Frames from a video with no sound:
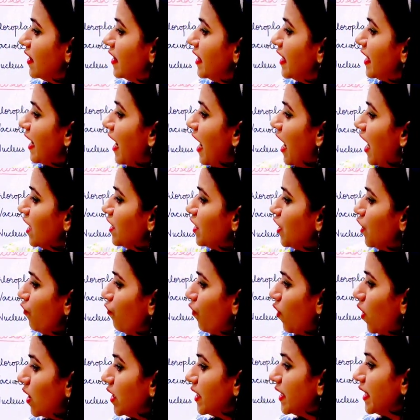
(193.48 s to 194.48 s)
the other
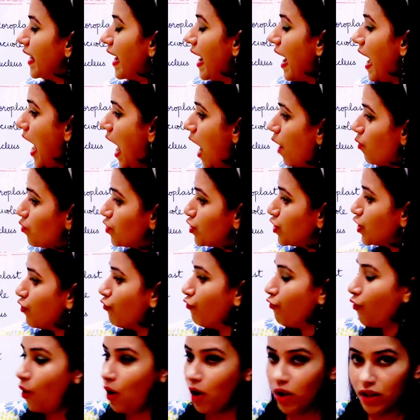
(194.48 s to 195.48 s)
wall, the outer
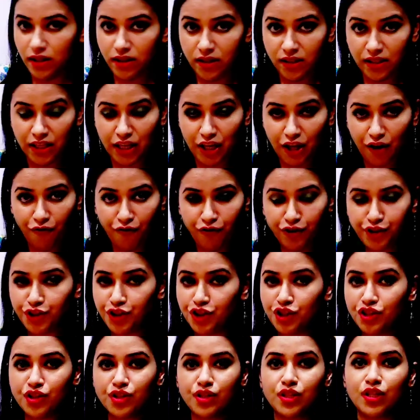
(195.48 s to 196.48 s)
wall, which
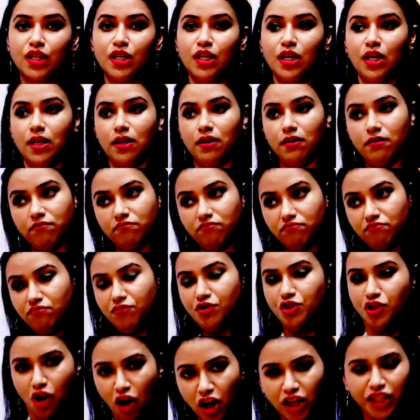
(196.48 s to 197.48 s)
is
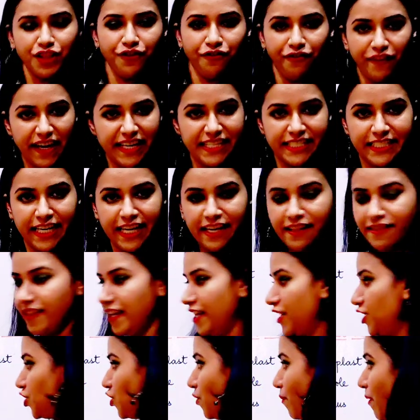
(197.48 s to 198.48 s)
not facing
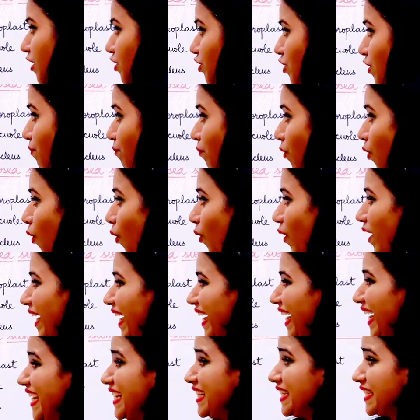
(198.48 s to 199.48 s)
the stomatal pore,
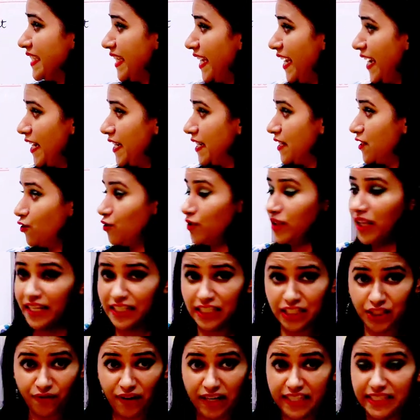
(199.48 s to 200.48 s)
is thin. So that
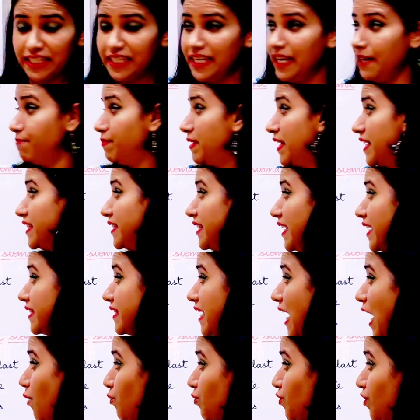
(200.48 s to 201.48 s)
is why the labeling says
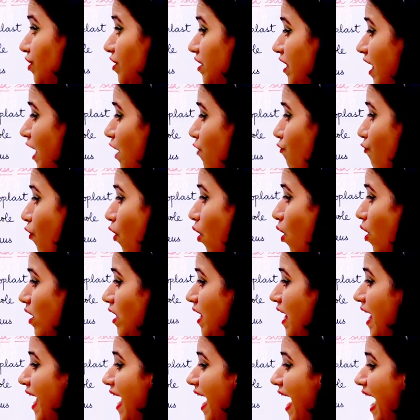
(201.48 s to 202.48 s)
outer thin
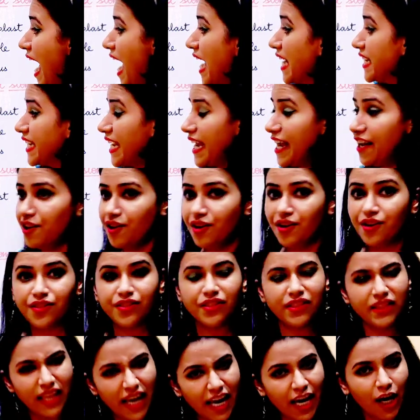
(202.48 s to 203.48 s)
wall and
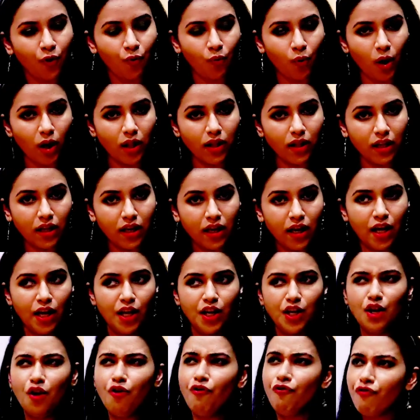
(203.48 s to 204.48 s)
inner thick wall.
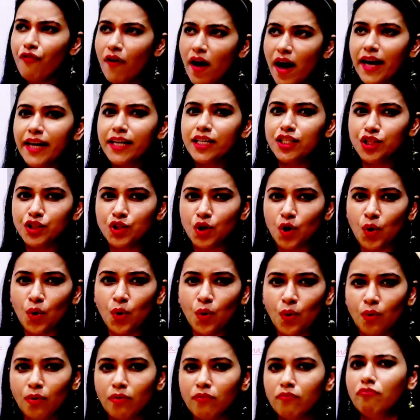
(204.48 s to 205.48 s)
Now, why
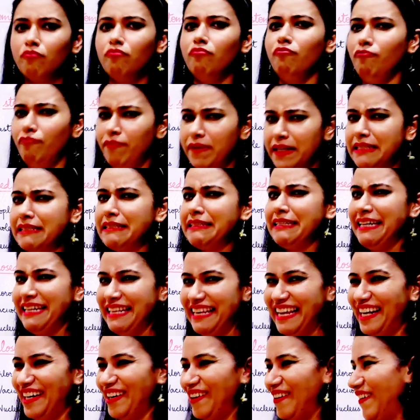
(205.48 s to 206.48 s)
so? We'll see
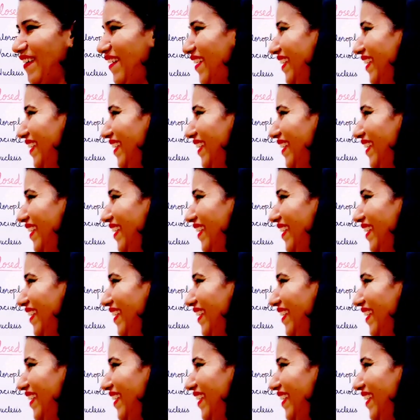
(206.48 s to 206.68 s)
later